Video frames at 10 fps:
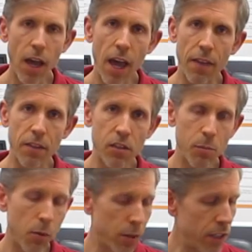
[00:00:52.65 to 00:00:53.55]
At this
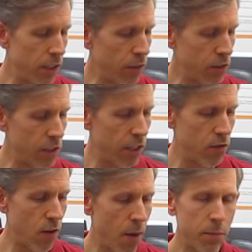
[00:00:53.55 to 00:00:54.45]
point you'll see a
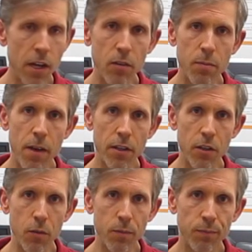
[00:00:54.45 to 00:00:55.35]
drop-down
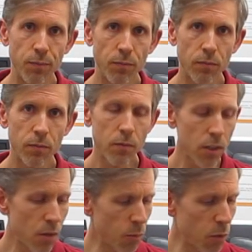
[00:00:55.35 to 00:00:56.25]
menu,
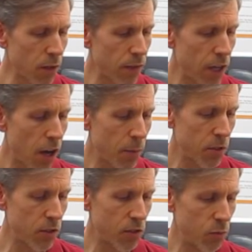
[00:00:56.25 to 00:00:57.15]
and one of the
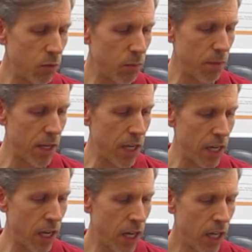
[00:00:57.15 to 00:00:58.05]
options will be